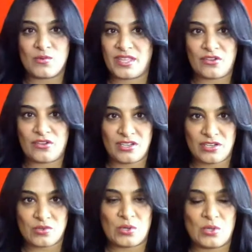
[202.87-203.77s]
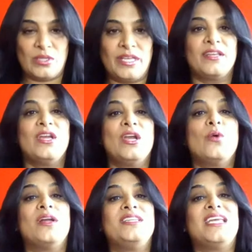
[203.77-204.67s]
where they couldn't control it.
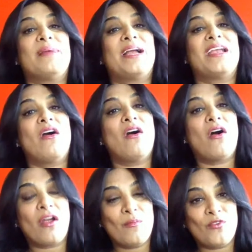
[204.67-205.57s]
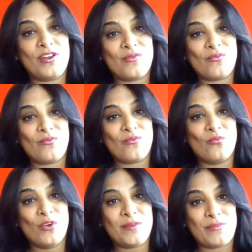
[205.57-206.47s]
One day, my arm wouldn't
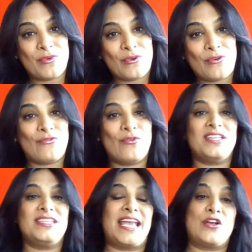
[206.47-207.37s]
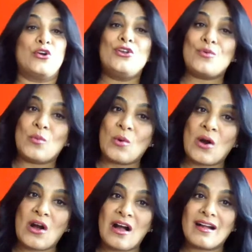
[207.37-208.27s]
move. One day, I couldn't
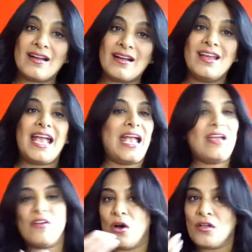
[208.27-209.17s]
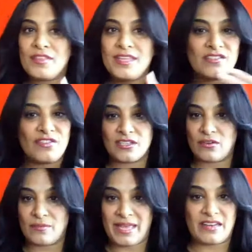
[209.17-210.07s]
walk. All these
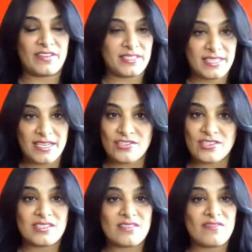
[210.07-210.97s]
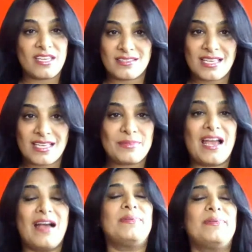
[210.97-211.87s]
physical manifestations of things kept
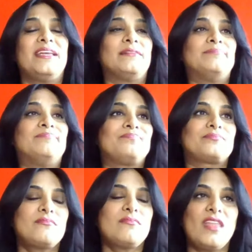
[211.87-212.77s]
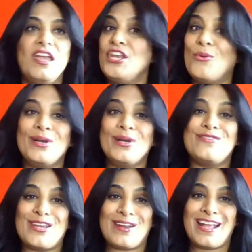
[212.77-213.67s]
happening, and no one could
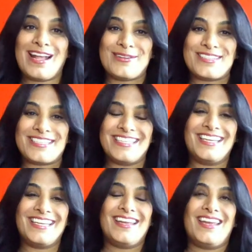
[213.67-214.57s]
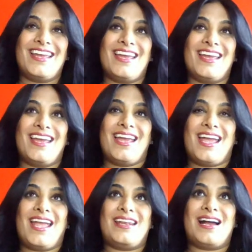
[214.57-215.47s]
figure it out.
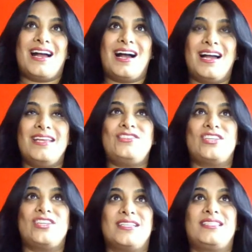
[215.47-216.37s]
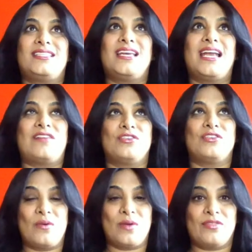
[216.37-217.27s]
And I just, after
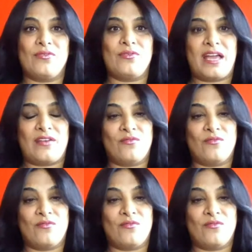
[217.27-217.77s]
going through that and